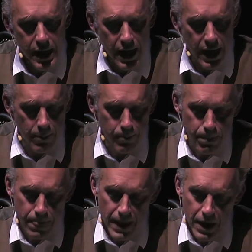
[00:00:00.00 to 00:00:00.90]
Um,
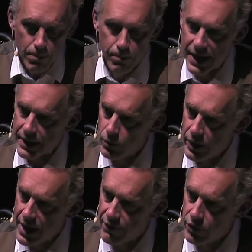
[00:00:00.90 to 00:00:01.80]
but
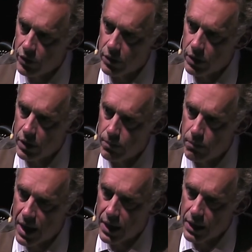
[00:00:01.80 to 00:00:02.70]
whenever
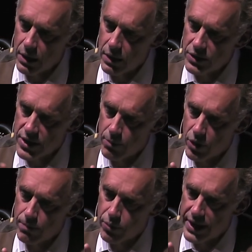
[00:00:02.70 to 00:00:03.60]
my,
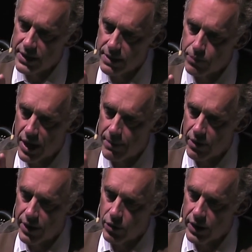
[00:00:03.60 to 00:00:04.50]
someone brings a
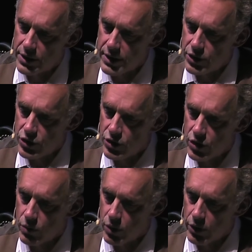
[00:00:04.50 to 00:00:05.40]
primary orientation to the
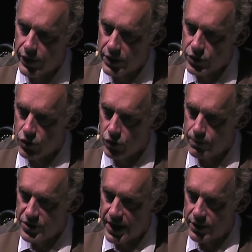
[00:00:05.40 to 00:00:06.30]
world that is group
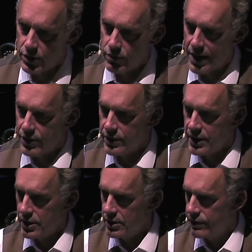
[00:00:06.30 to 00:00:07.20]
centered rather than
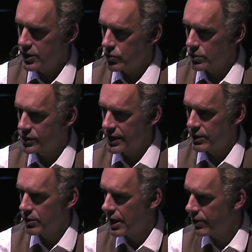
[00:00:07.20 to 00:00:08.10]
individual
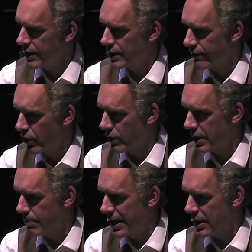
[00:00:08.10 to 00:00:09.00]
centered, I think they've already
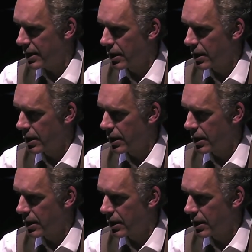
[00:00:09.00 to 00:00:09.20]
made a